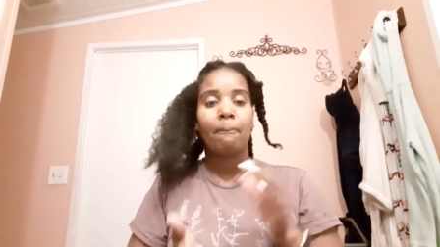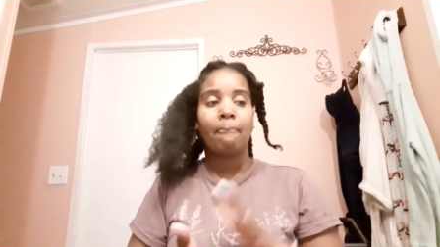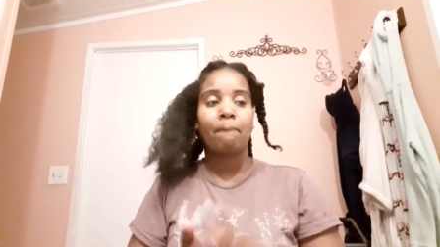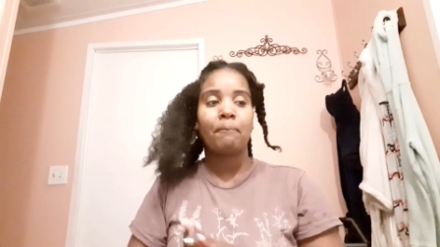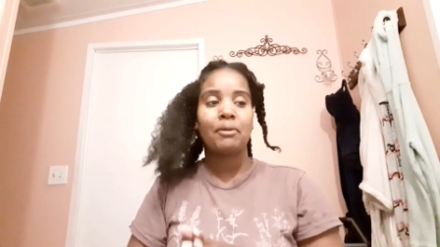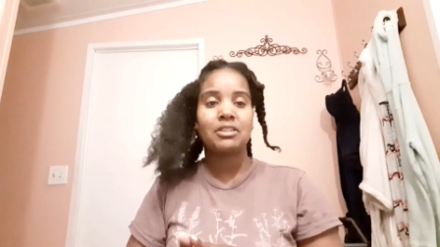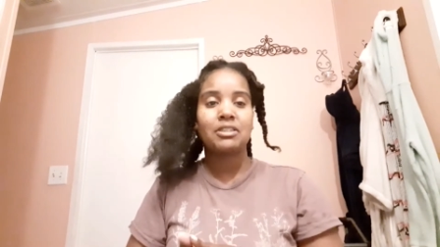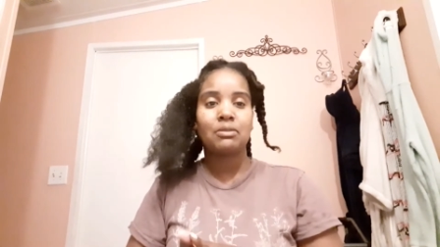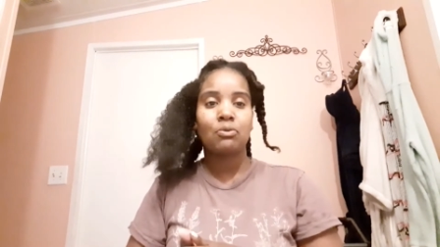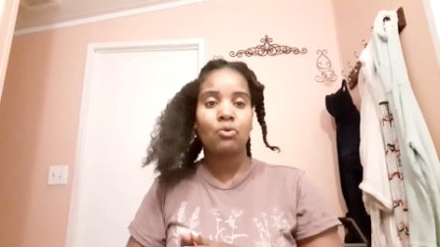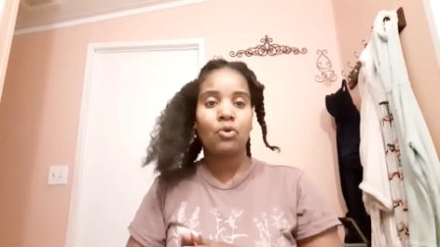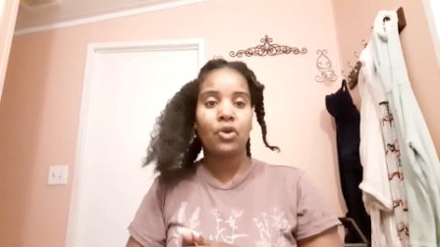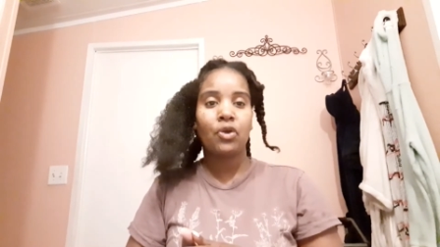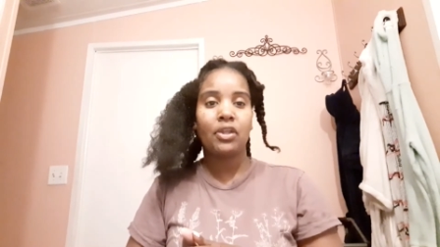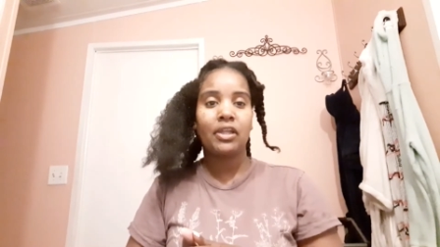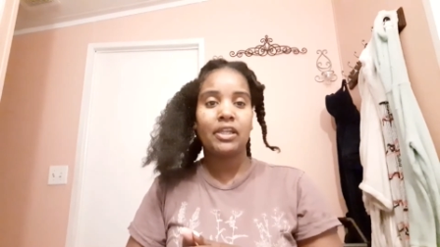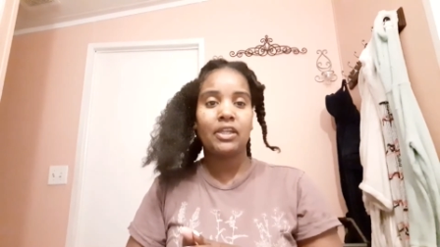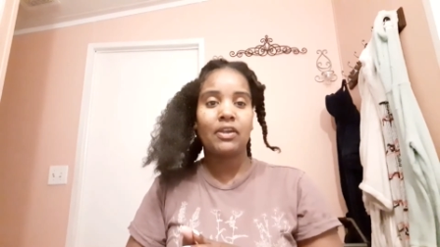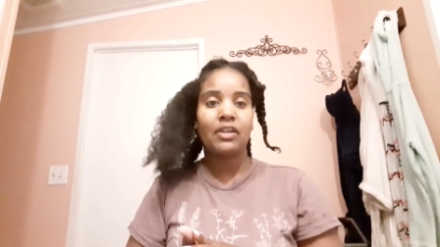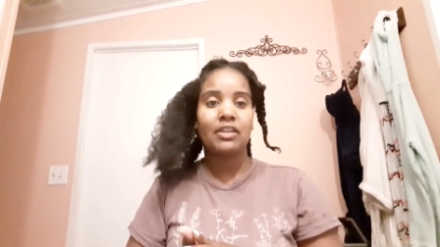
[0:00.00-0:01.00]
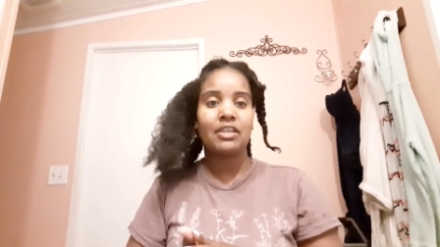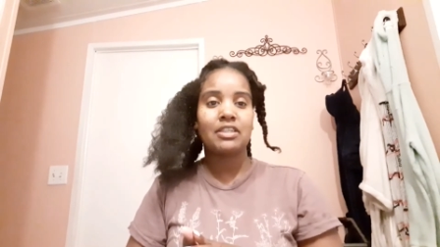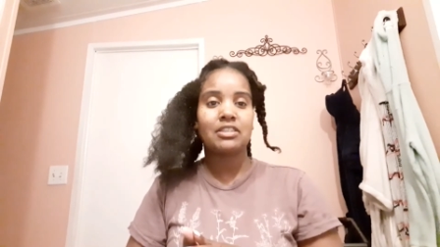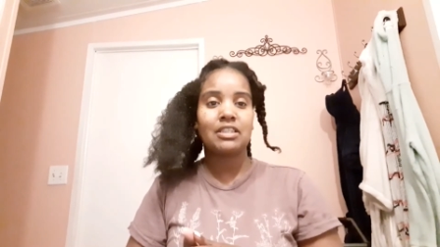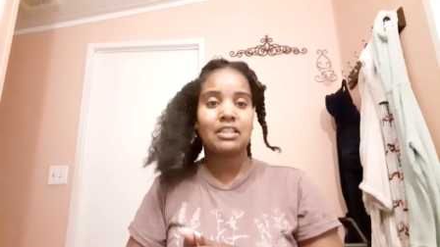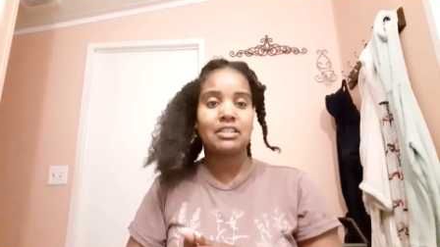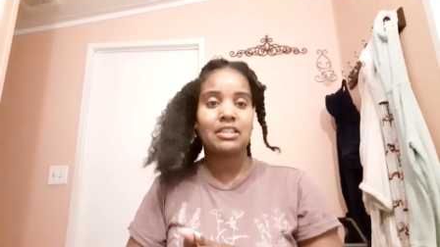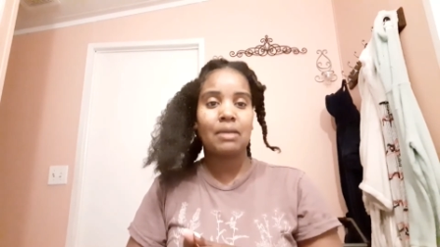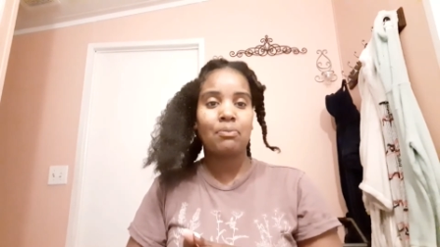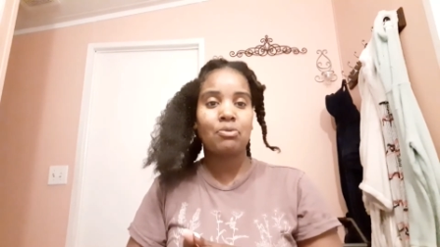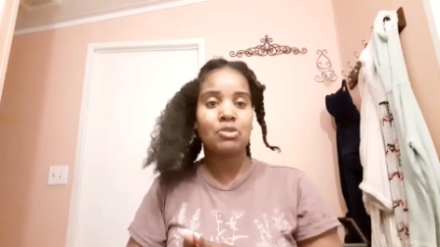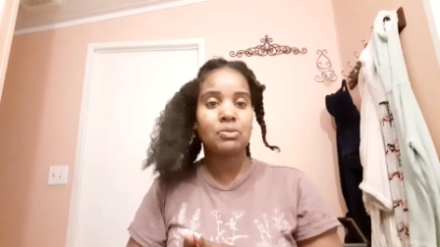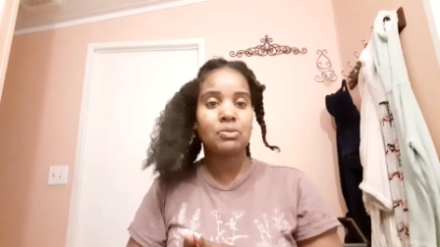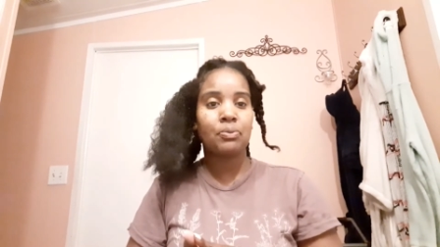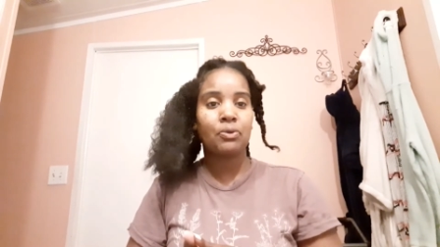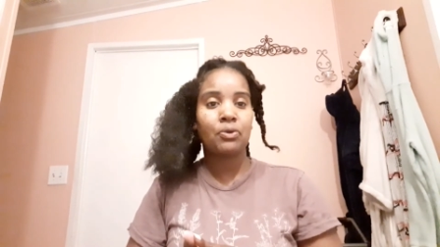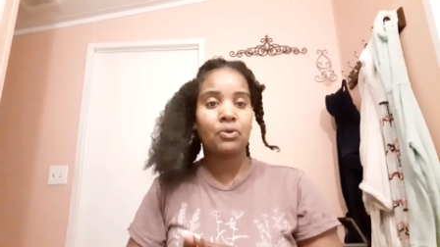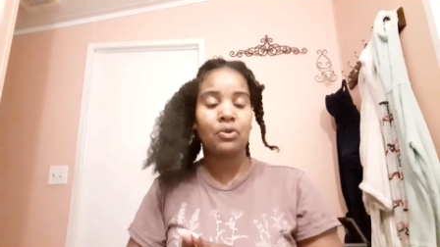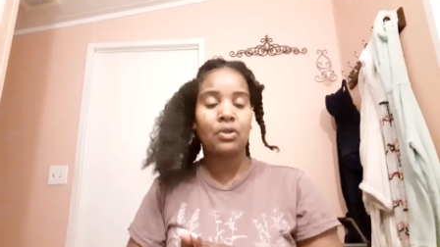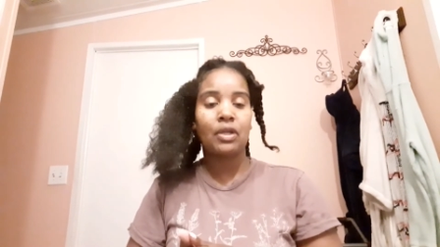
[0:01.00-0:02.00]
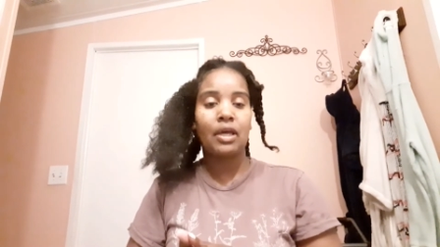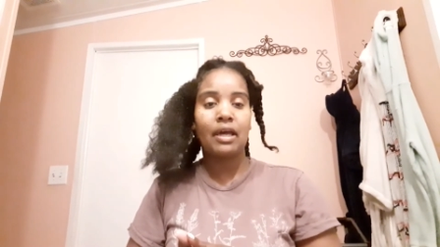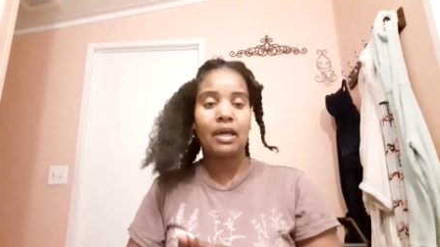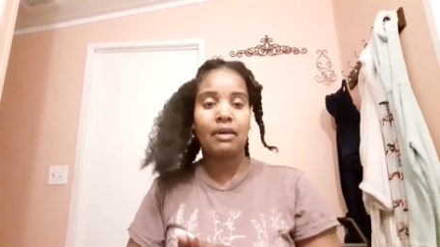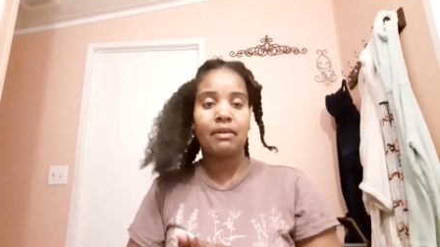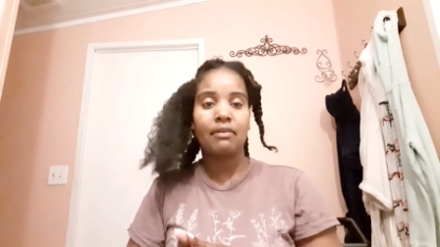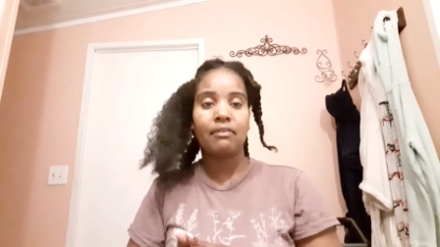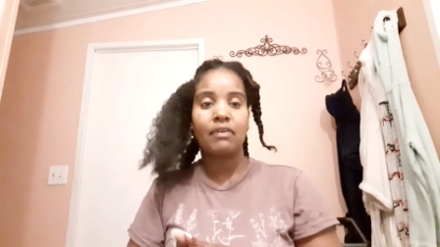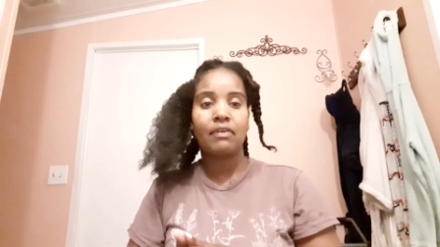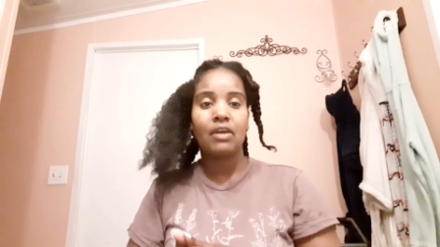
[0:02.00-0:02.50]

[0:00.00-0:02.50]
put some oil in there, at least a tablespoon of